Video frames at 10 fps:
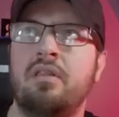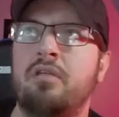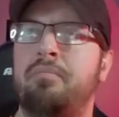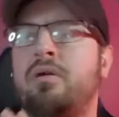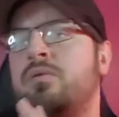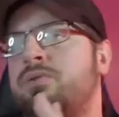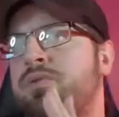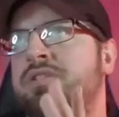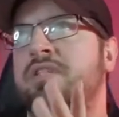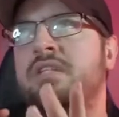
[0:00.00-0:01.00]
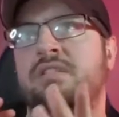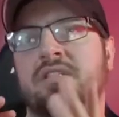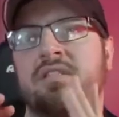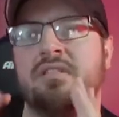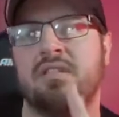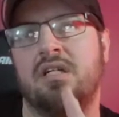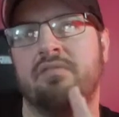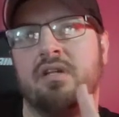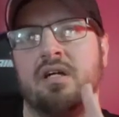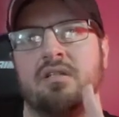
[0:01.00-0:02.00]
barrels recessed inside of
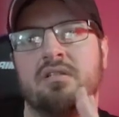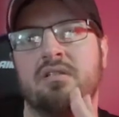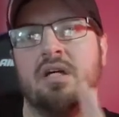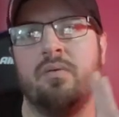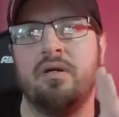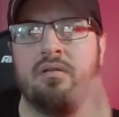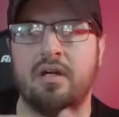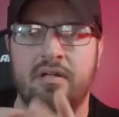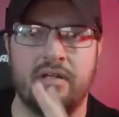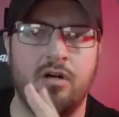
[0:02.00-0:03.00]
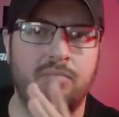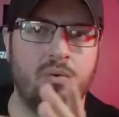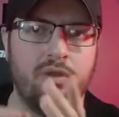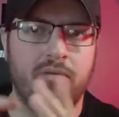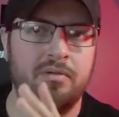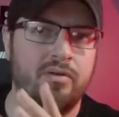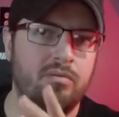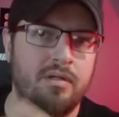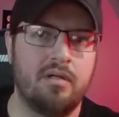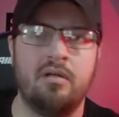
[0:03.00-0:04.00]
that. That way it'd kind of help hold them a little
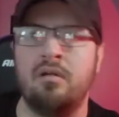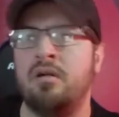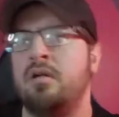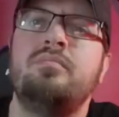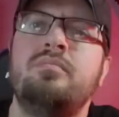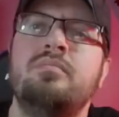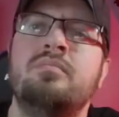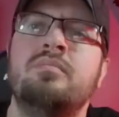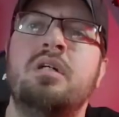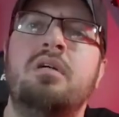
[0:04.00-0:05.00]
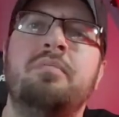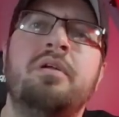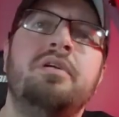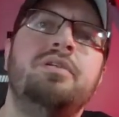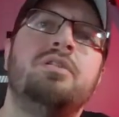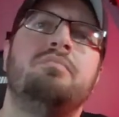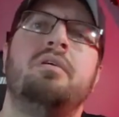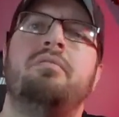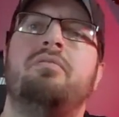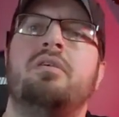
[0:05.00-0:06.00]
better. Then I used my
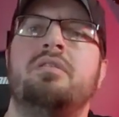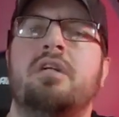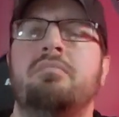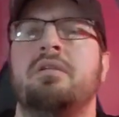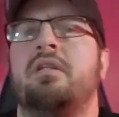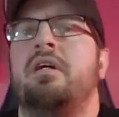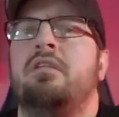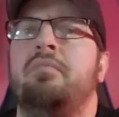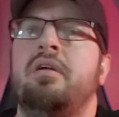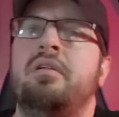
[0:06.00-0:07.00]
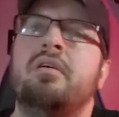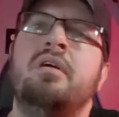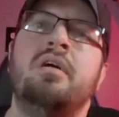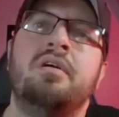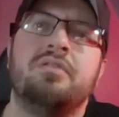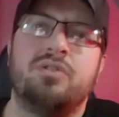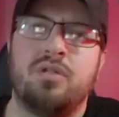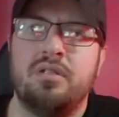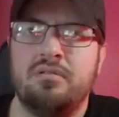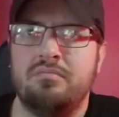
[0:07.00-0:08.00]
front template that I had made to try
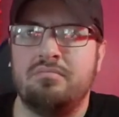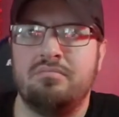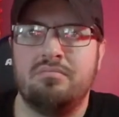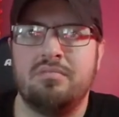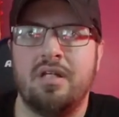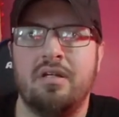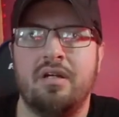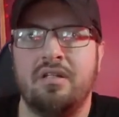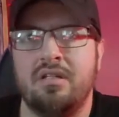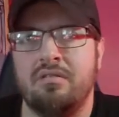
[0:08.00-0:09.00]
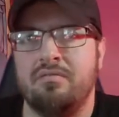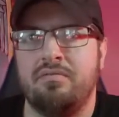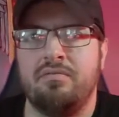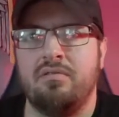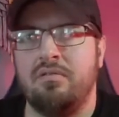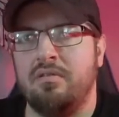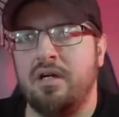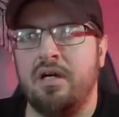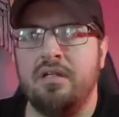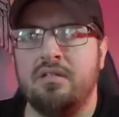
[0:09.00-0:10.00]
and get an idea of the
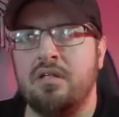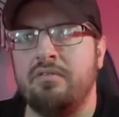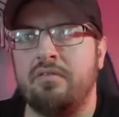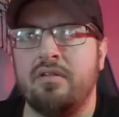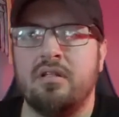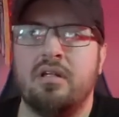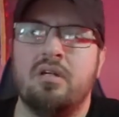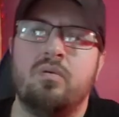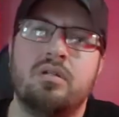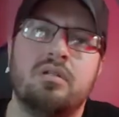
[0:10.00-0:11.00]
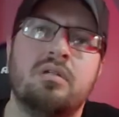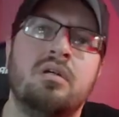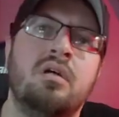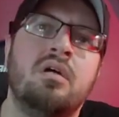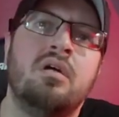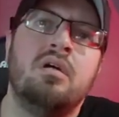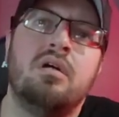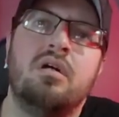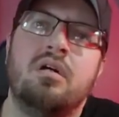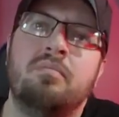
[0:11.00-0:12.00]
height of everything that I wanted.
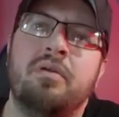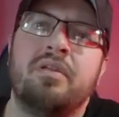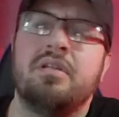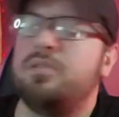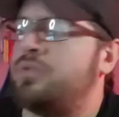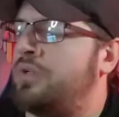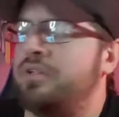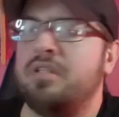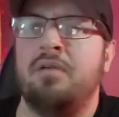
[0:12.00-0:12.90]
I think this was around the time that